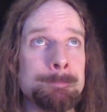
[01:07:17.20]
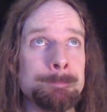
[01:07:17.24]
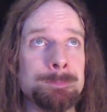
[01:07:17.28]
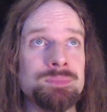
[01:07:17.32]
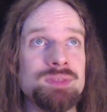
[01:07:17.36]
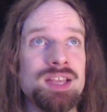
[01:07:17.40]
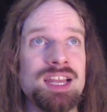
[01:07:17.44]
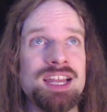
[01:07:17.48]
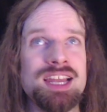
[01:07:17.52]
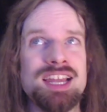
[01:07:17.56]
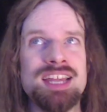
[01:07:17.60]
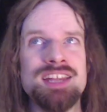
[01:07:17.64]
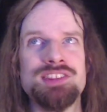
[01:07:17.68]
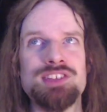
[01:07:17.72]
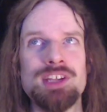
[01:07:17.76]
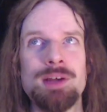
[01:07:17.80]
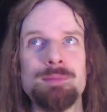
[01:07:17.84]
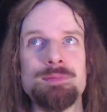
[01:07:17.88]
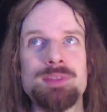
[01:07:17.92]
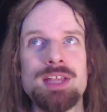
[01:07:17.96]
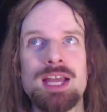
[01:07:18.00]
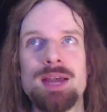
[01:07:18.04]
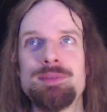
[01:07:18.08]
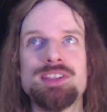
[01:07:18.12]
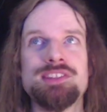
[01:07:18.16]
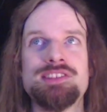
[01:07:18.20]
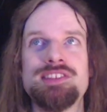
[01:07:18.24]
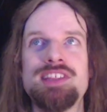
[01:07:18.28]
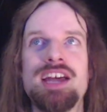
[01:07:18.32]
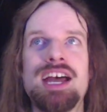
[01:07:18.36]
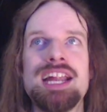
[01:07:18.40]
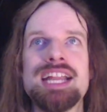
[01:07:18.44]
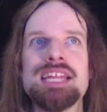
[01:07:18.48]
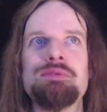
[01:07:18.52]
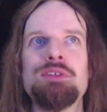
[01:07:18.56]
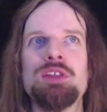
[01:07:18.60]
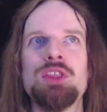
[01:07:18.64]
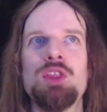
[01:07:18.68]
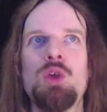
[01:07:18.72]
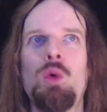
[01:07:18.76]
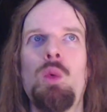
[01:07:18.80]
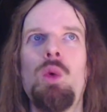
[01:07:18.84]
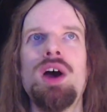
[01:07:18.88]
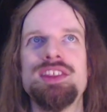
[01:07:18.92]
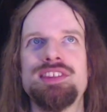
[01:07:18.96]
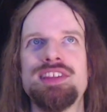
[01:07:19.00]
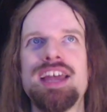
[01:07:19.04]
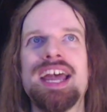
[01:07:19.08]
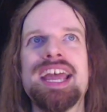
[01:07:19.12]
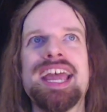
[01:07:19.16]
And sometimes it's not even the
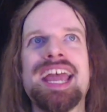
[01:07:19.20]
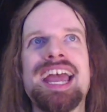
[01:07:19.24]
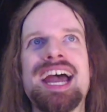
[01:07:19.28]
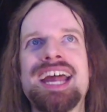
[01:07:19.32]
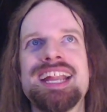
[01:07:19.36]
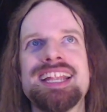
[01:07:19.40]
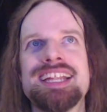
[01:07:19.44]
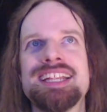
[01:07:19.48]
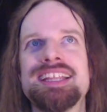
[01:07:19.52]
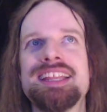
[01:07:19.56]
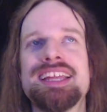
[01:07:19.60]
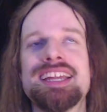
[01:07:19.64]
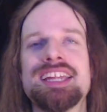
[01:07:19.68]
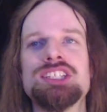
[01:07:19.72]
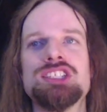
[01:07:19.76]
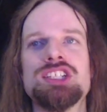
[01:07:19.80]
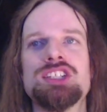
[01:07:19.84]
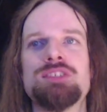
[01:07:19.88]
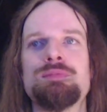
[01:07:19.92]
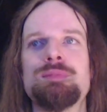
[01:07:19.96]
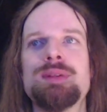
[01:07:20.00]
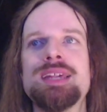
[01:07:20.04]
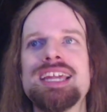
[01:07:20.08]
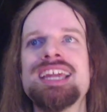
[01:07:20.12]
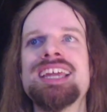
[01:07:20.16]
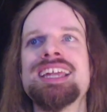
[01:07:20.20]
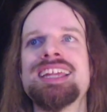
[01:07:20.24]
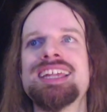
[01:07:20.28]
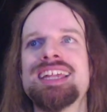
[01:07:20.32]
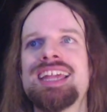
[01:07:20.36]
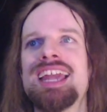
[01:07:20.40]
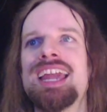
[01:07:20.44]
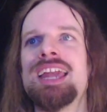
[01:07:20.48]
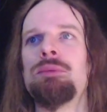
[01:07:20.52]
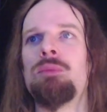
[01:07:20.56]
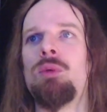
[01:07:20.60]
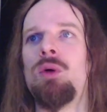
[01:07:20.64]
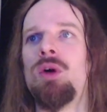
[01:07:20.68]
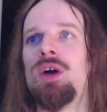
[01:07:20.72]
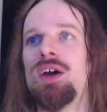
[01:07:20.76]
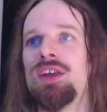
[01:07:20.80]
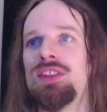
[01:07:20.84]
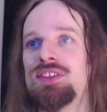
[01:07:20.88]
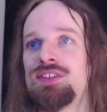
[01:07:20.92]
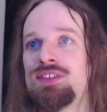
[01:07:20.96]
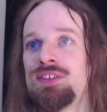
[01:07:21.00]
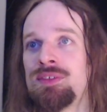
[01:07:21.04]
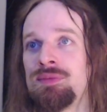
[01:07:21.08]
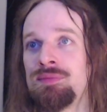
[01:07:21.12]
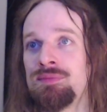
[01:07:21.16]
ones I added. They can just be in-game
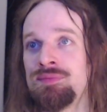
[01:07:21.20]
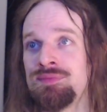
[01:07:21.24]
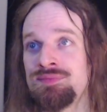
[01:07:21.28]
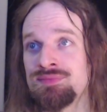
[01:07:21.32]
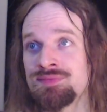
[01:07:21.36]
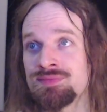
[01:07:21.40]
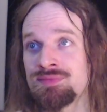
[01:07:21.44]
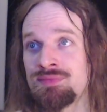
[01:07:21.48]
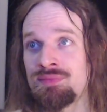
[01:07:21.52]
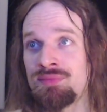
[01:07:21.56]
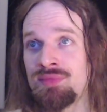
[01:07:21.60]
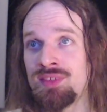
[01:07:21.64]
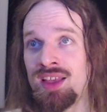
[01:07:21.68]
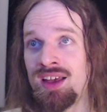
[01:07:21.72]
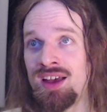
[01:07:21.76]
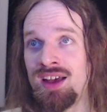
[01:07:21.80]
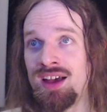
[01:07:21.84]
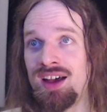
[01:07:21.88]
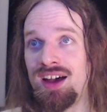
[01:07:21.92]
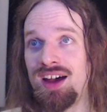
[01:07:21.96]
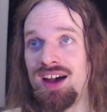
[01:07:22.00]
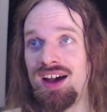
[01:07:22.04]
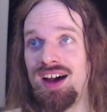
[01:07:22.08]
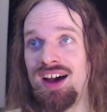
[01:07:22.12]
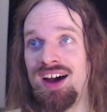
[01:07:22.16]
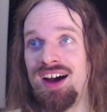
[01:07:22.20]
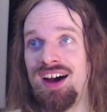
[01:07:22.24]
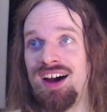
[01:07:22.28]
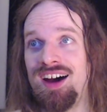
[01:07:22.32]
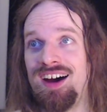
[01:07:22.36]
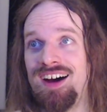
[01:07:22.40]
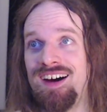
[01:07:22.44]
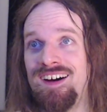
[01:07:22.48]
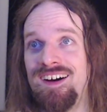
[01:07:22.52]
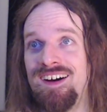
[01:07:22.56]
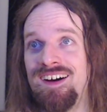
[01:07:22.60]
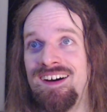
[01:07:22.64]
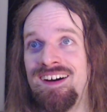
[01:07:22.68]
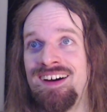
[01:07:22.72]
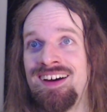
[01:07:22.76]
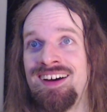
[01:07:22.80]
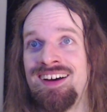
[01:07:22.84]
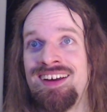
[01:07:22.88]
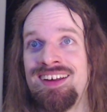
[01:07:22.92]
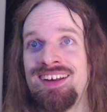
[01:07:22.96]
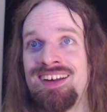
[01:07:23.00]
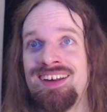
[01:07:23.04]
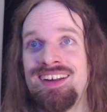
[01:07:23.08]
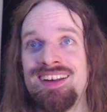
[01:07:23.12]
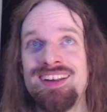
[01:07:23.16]
ones. Let's
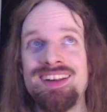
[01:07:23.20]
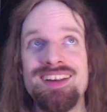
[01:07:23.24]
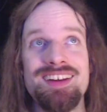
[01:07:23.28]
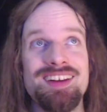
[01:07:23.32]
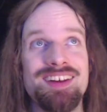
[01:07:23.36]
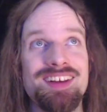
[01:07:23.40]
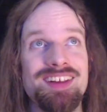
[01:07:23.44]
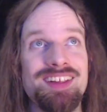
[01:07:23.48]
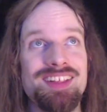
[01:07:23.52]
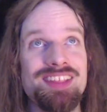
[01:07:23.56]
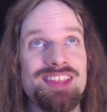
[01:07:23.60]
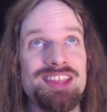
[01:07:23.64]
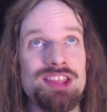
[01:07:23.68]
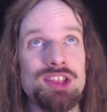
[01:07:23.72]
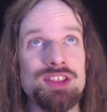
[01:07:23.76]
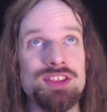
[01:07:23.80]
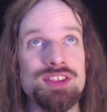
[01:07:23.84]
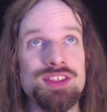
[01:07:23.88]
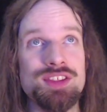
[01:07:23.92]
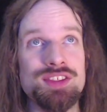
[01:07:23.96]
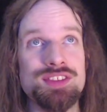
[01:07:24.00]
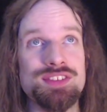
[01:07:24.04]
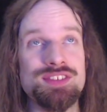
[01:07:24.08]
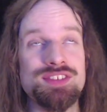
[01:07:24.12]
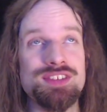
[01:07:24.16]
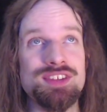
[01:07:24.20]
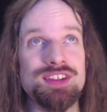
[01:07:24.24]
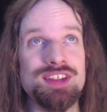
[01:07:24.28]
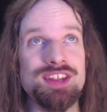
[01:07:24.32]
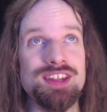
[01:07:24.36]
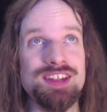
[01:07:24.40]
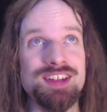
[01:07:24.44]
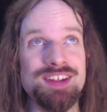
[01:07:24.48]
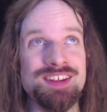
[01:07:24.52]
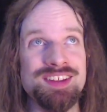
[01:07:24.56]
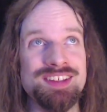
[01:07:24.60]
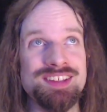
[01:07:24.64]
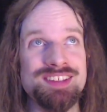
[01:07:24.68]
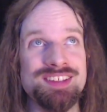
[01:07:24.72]
see.